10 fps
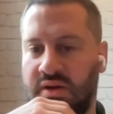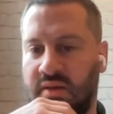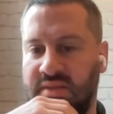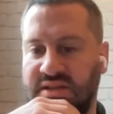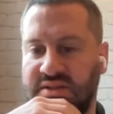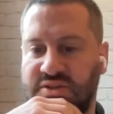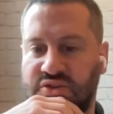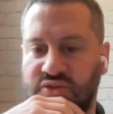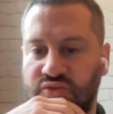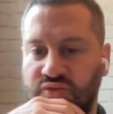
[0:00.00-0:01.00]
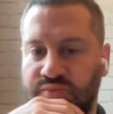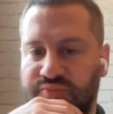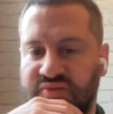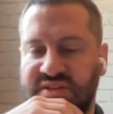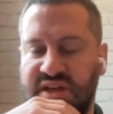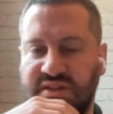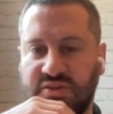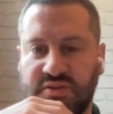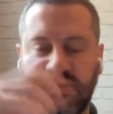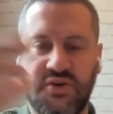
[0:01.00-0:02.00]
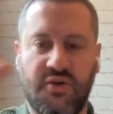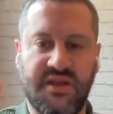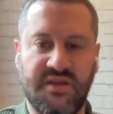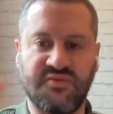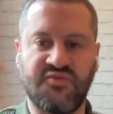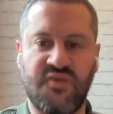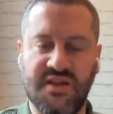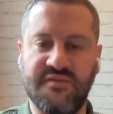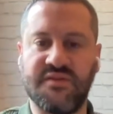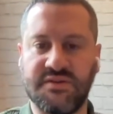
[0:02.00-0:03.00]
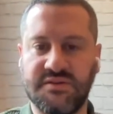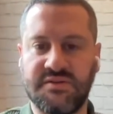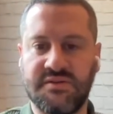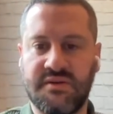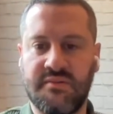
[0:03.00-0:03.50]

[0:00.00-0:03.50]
come in to present on a topic that's relevant,